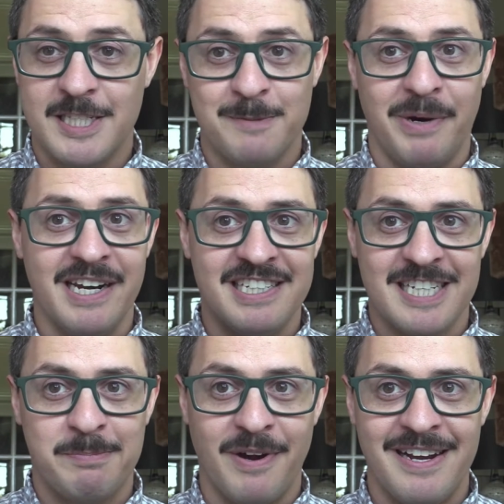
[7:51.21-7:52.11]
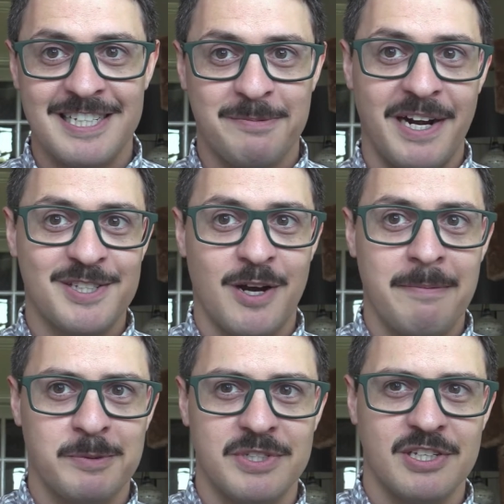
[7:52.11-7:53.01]
despite his experience, despite his
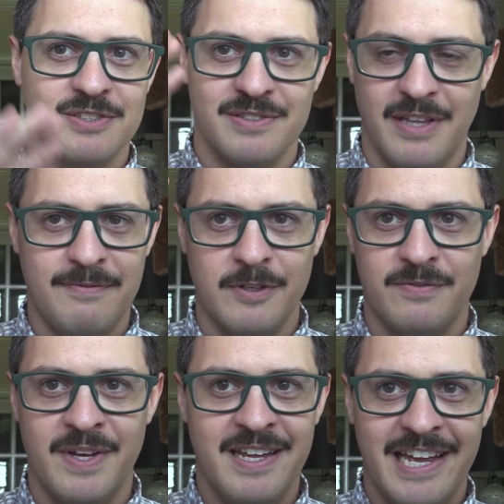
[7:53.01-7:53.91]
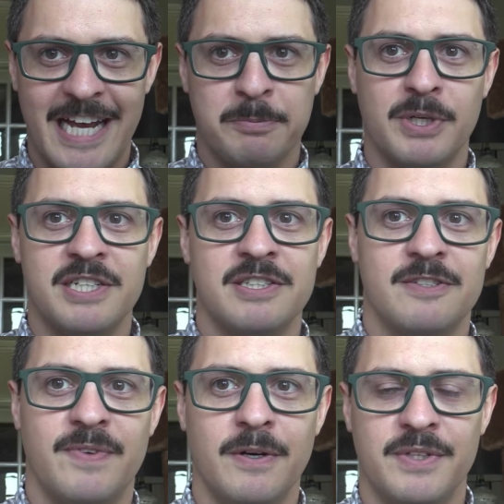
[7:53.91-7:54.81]
accomplishments, his level of expertise in
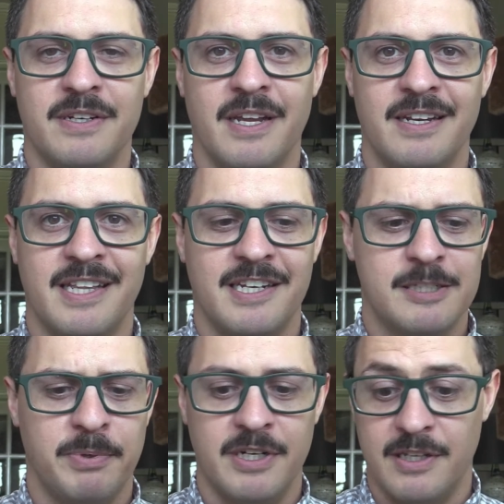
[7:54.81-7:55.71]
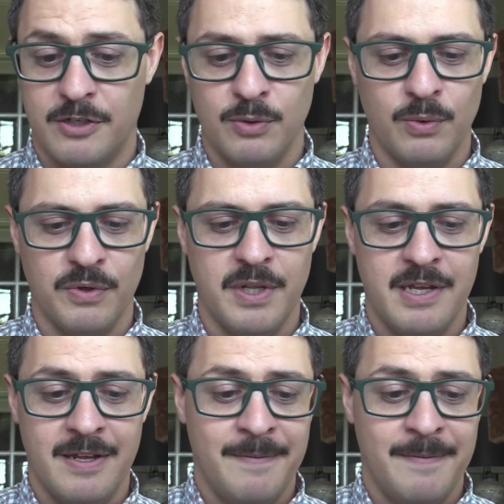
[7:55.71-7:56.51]
this field and in the discipline and the tool,